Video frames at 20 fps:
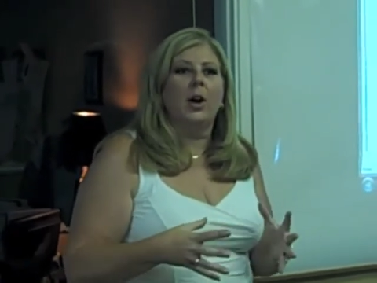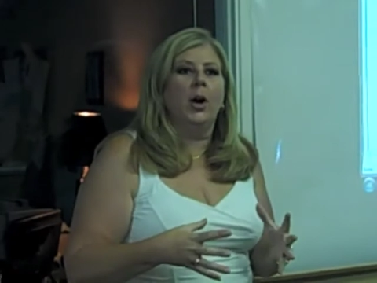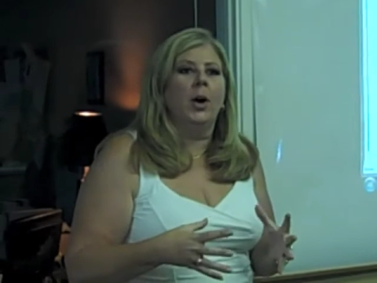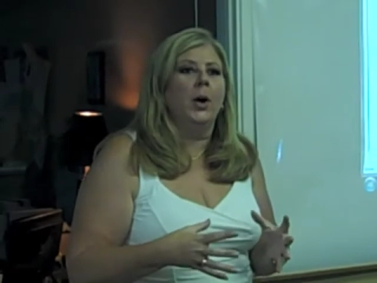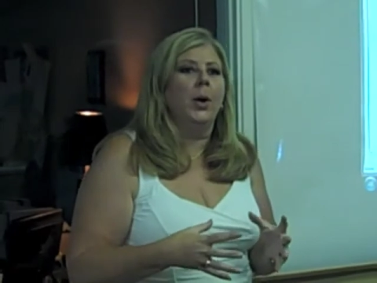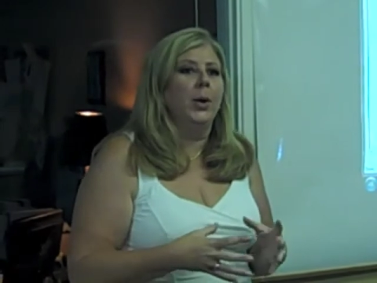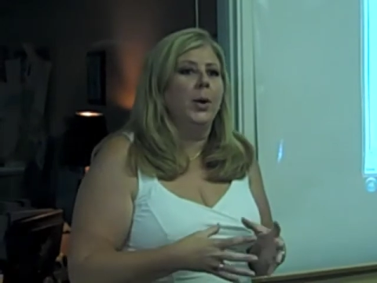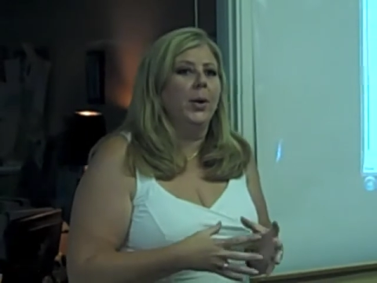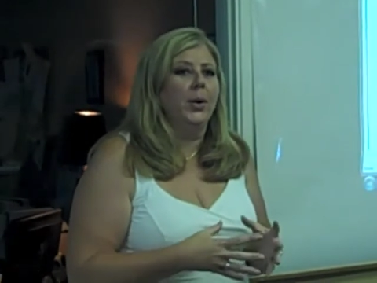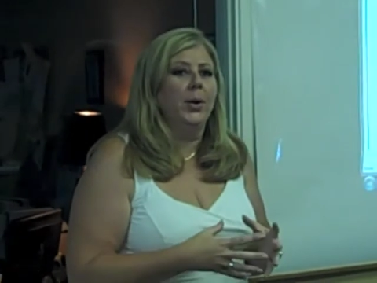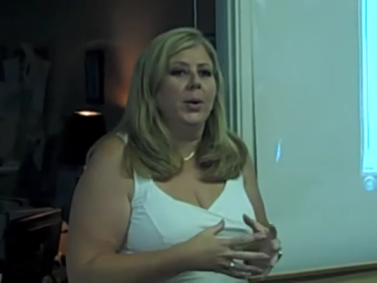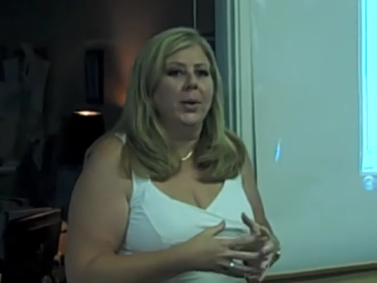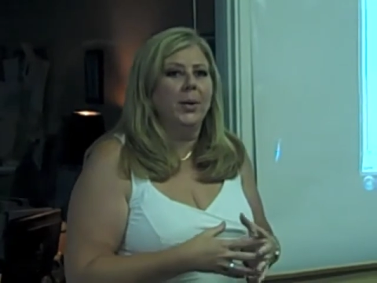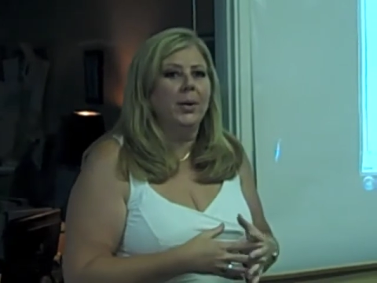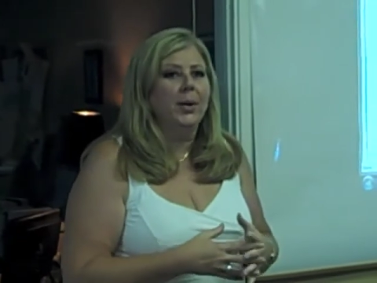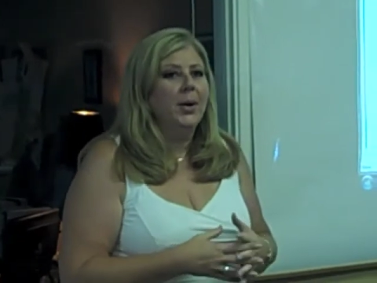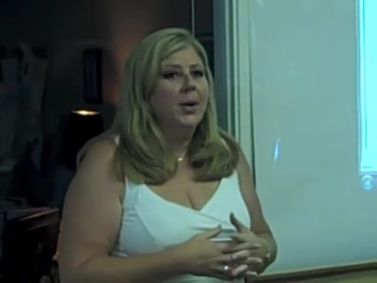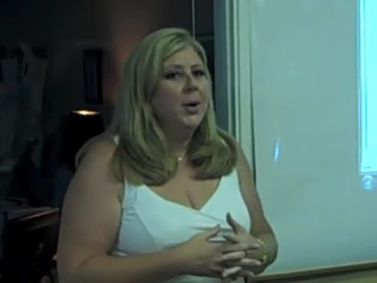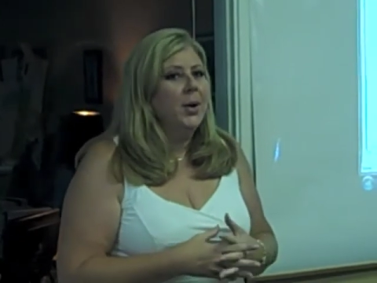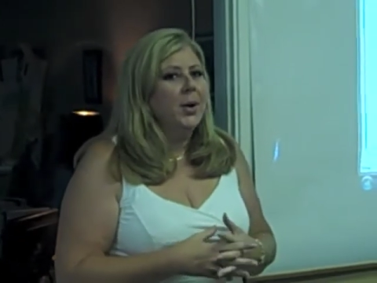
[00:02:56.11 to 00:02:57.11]

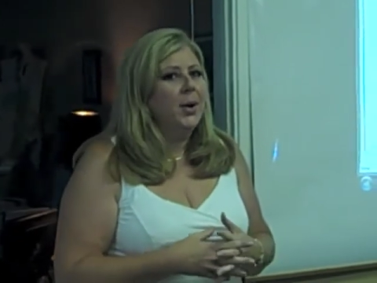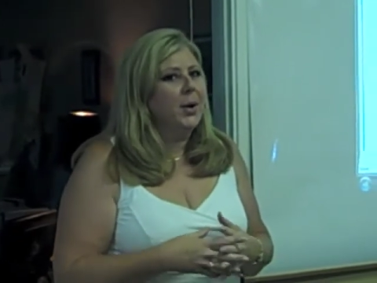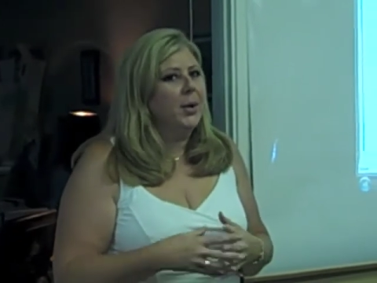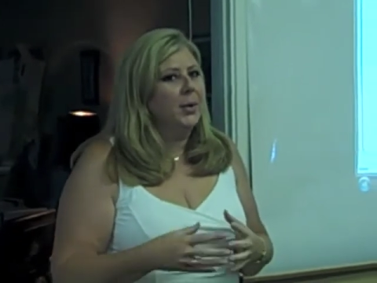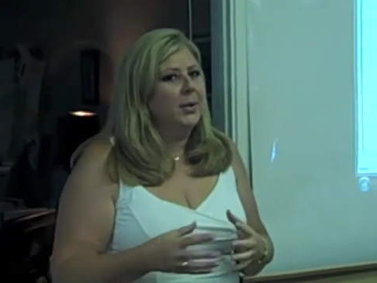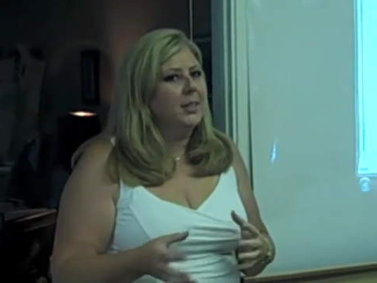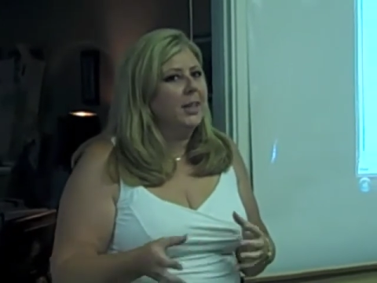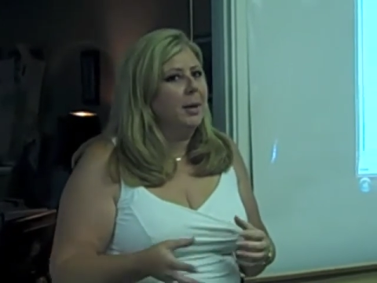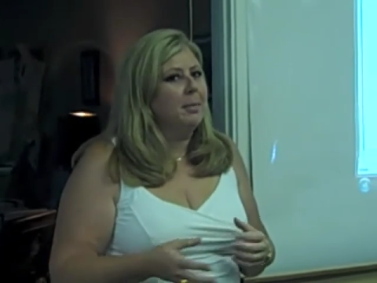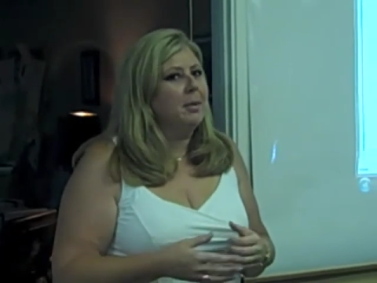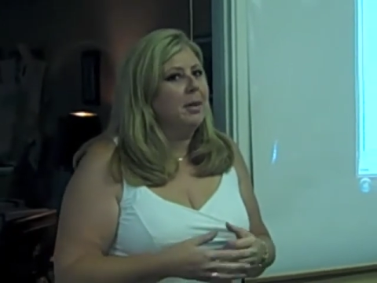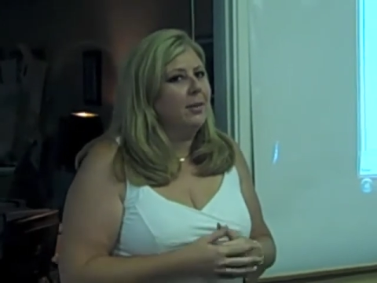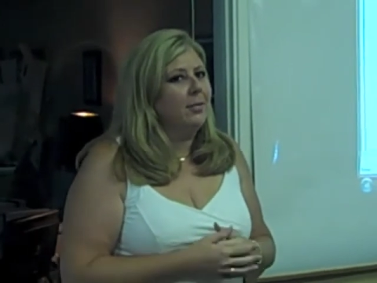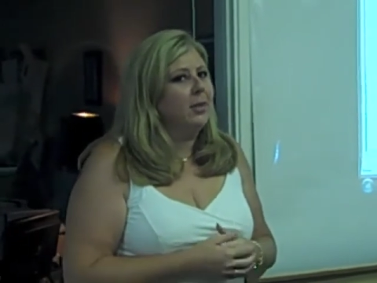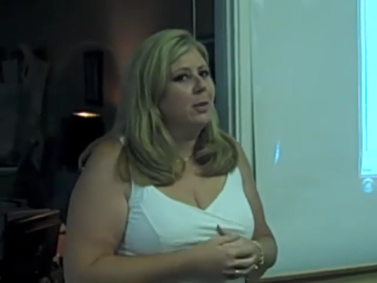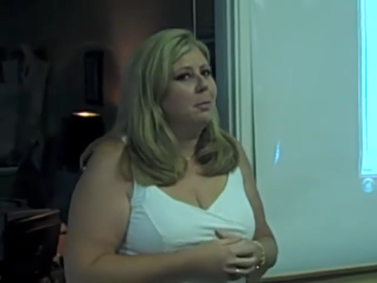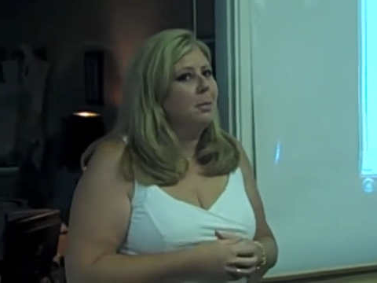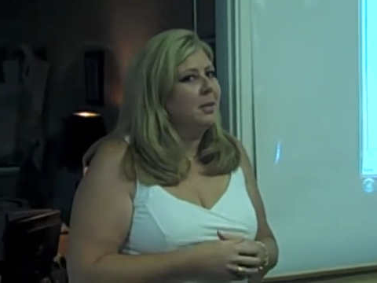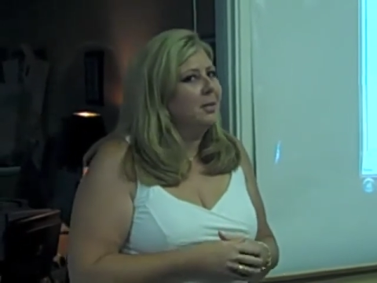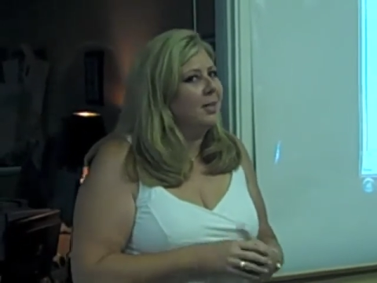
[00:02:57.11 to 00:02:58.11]
hold up
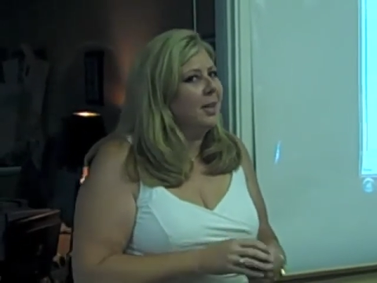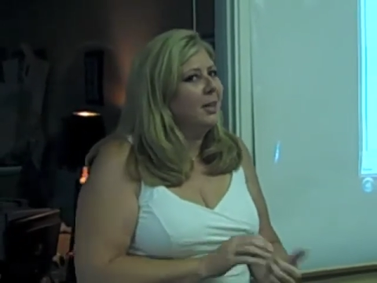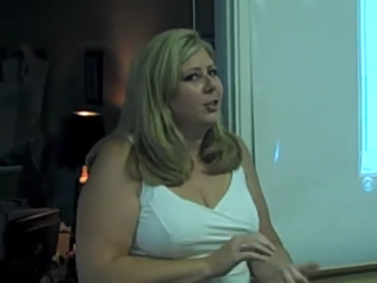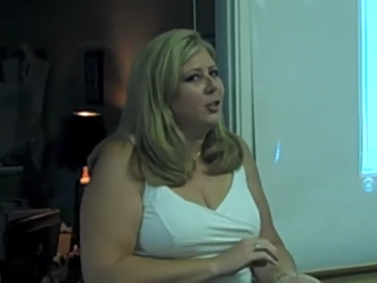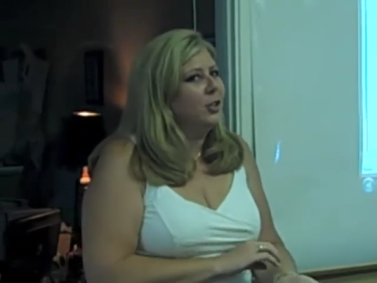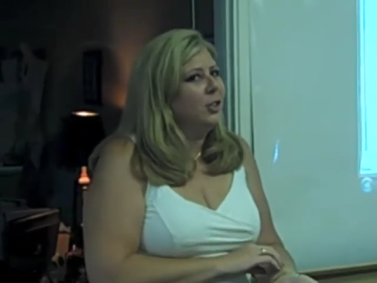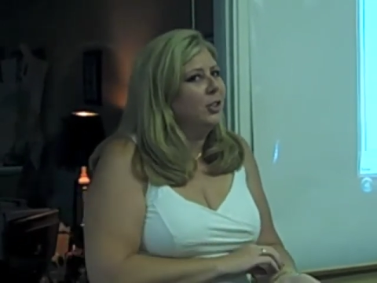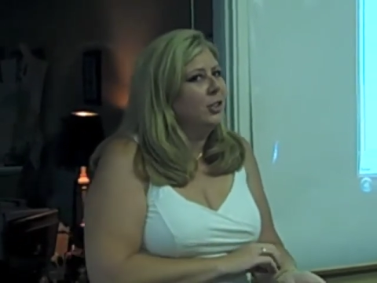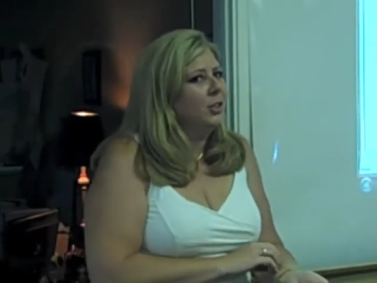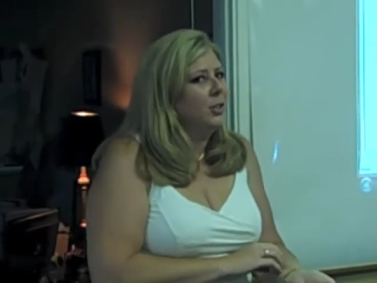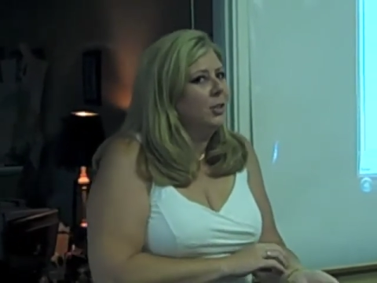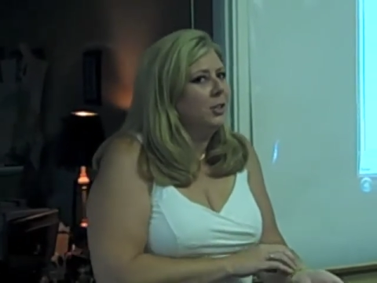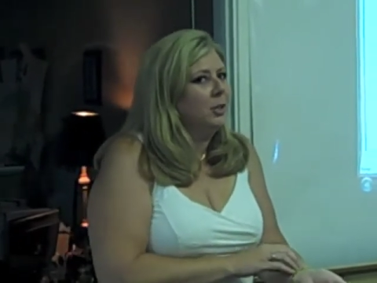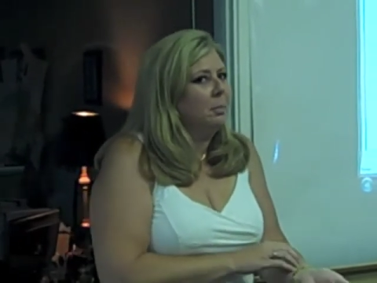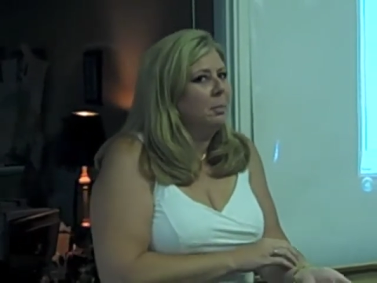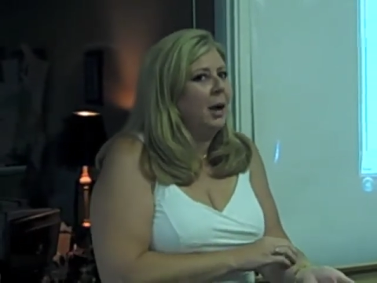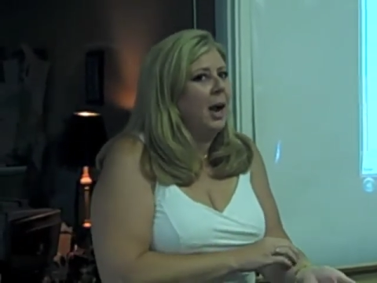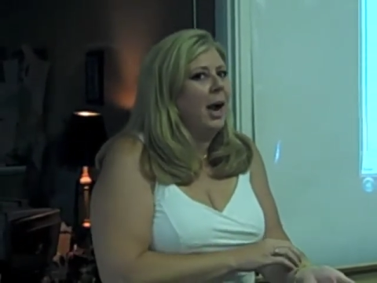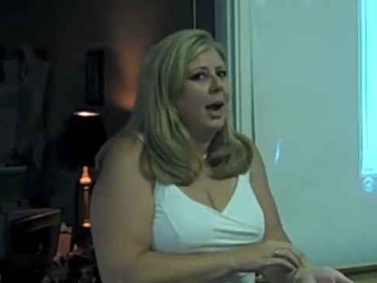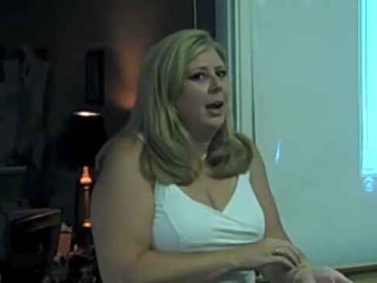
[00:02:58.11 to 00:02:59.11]
giving possession to the
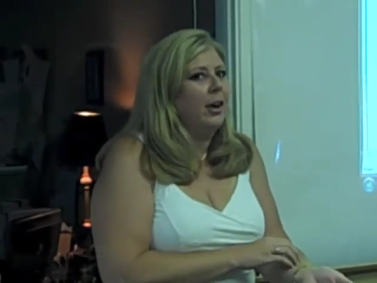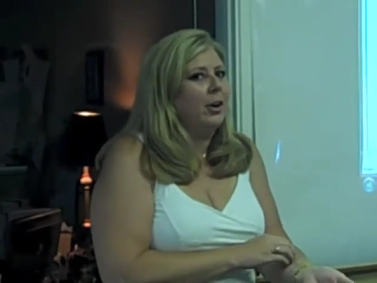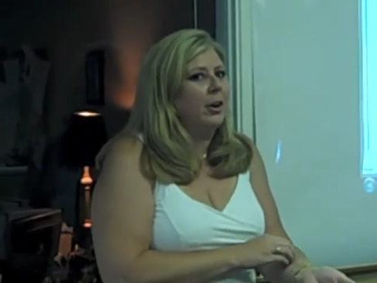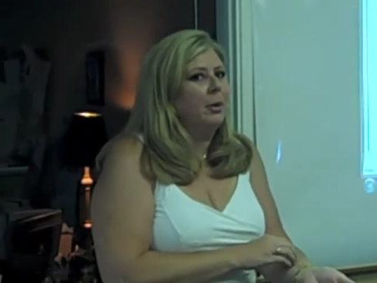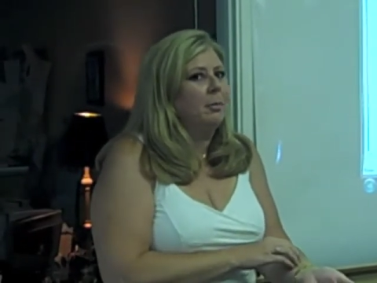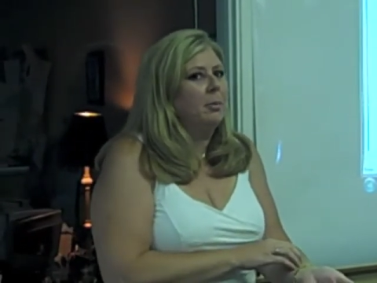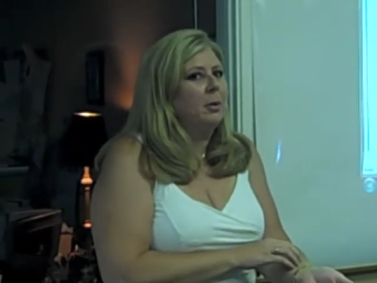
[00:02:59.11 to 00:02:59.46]
buyer,